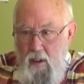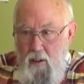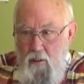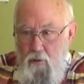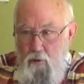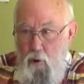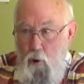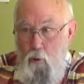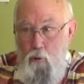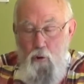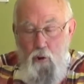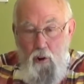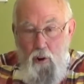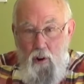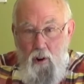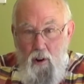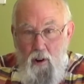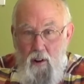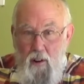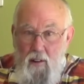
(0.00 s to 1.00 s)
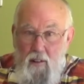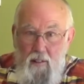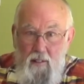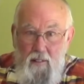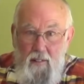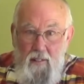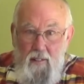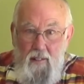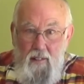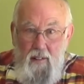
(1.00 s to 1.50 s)
social,
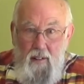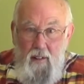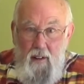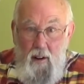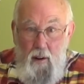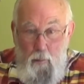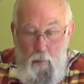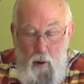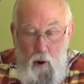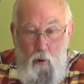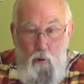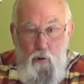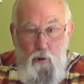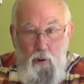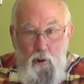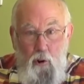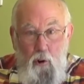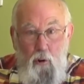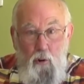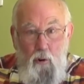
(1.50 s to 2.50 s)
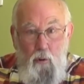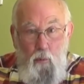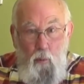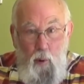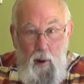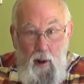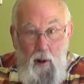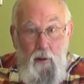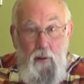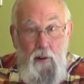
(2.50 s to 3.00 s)
emotional
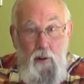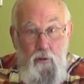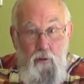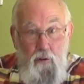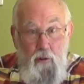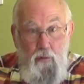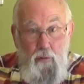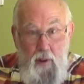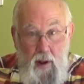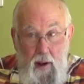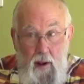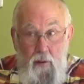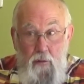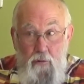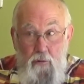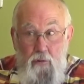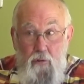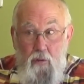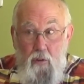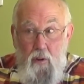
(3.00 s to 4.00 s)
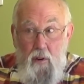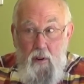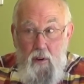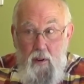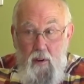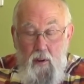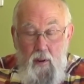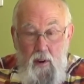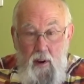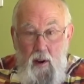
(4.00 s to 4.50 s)
wellness of kids,
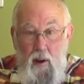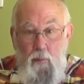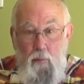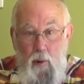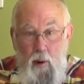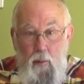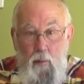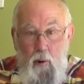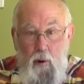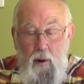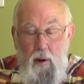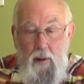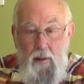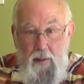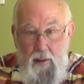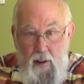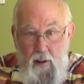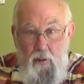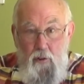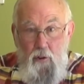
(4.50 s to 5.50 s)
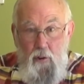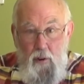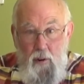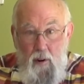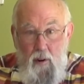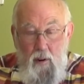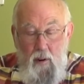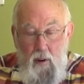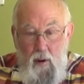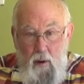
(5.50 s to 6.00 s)
and we will continue
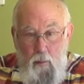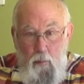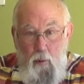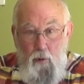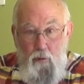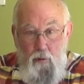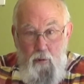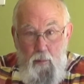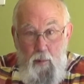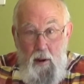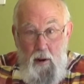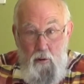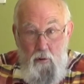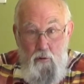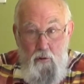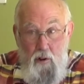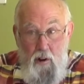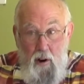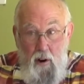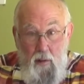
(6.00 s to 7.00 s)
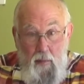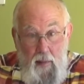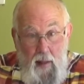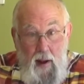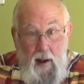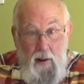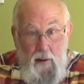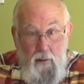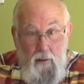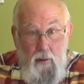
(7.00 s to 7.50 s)
to put some energy on
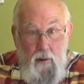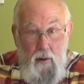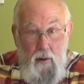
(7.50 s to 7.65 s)
that.